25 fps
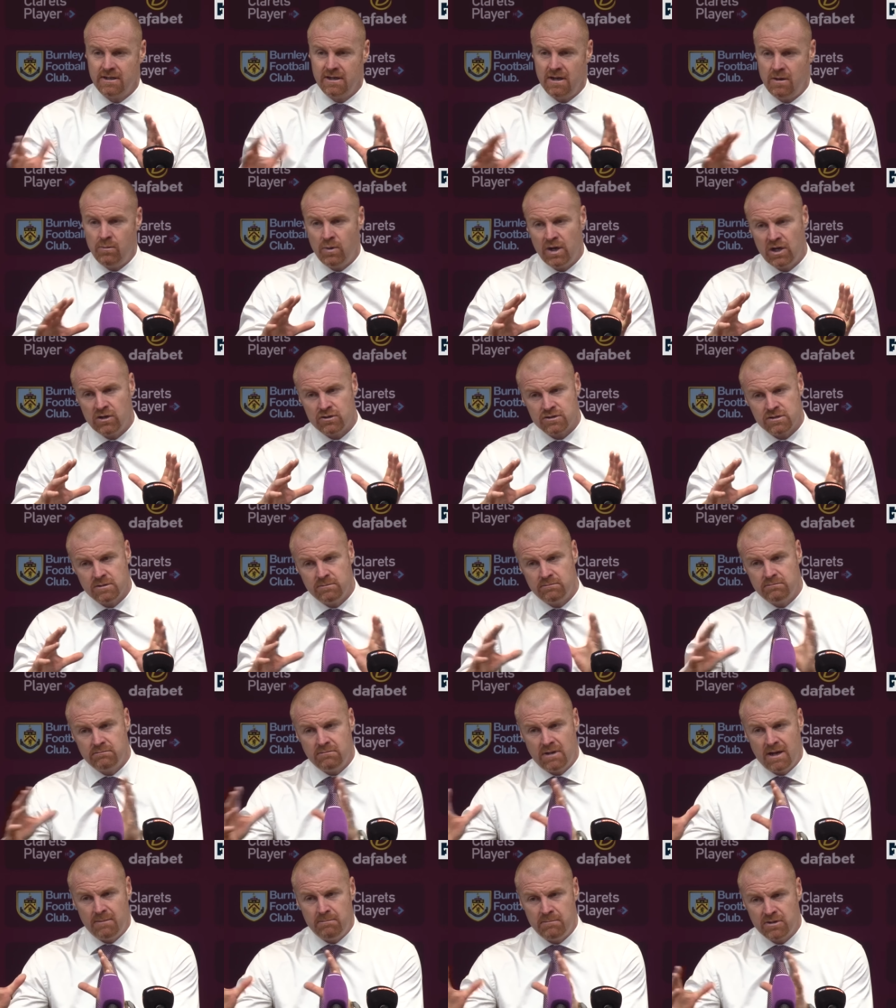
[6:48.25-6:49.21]
And we looked a,
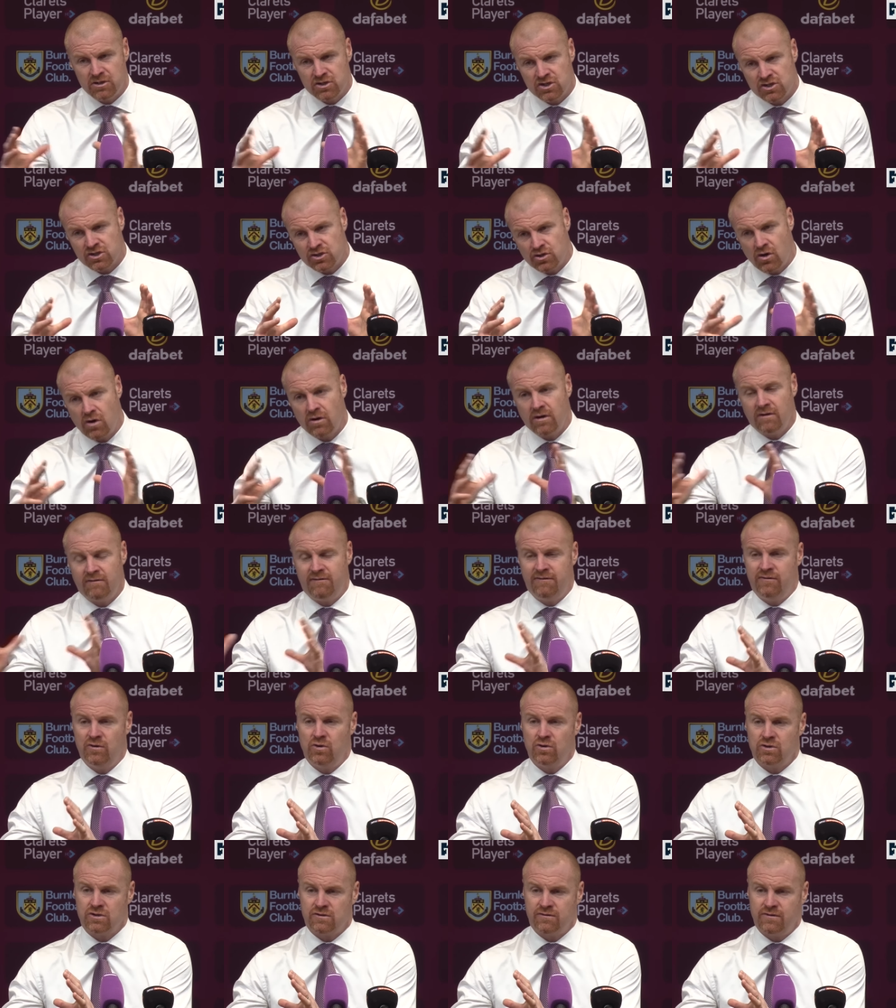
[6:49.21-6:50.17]
a much stronger
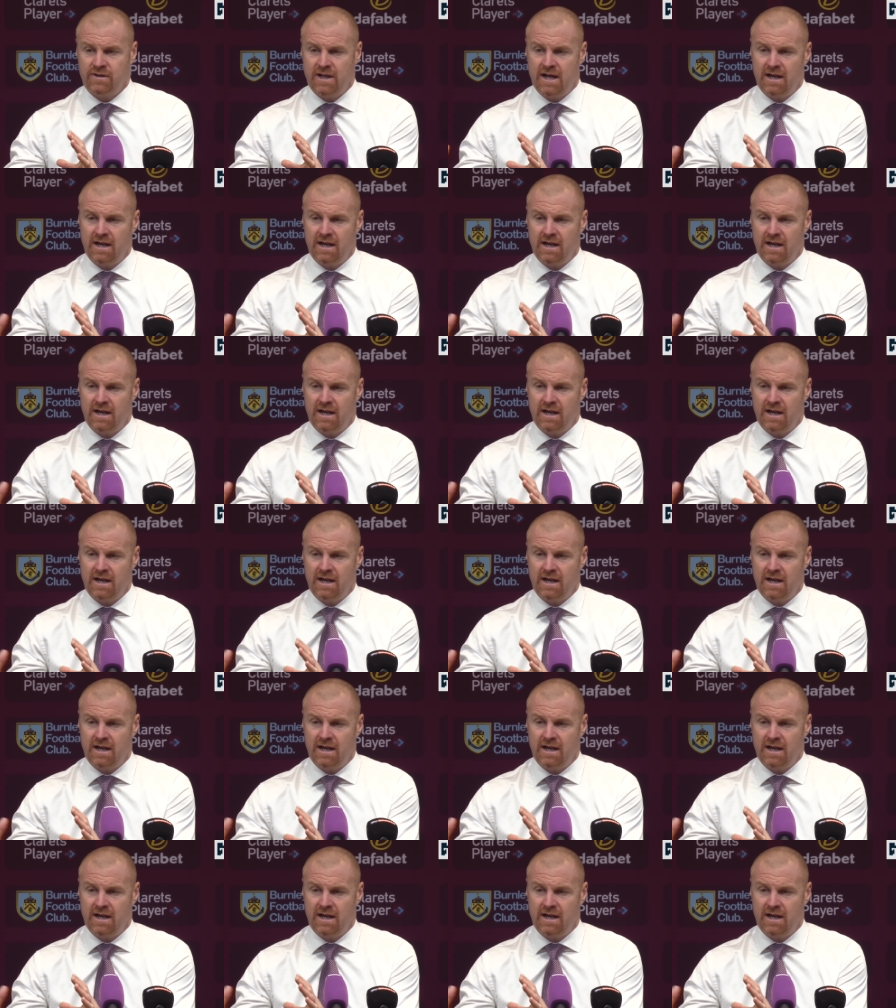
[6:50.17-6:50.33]
force for